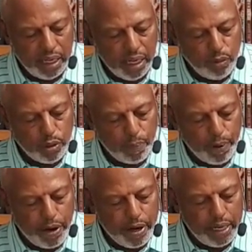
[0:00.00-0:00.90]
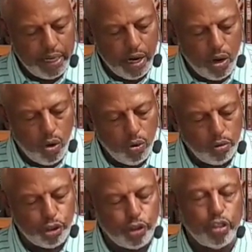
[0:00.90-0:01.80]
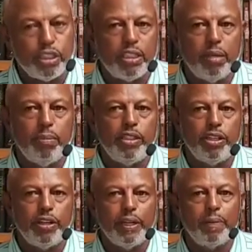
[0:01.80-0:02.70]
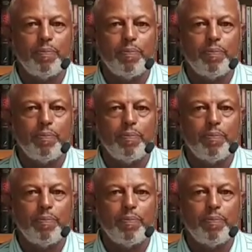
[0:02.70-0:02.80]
He was buried in the old church cemetery.